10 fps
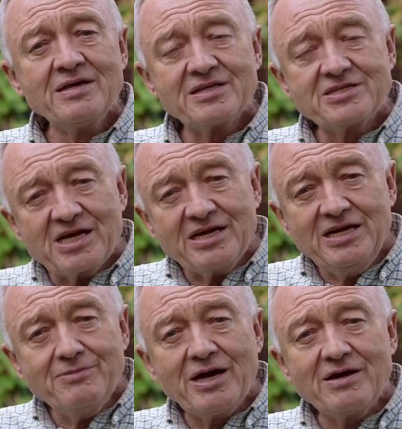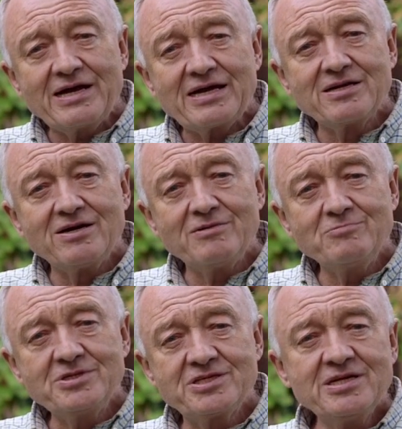the Daily Mail headline
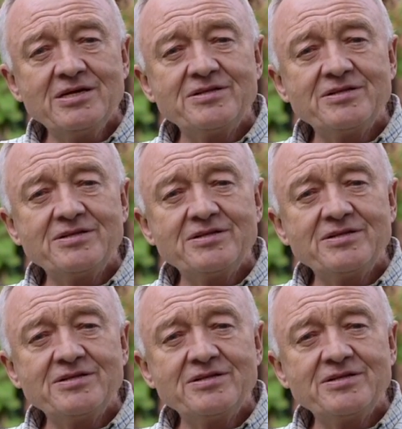was,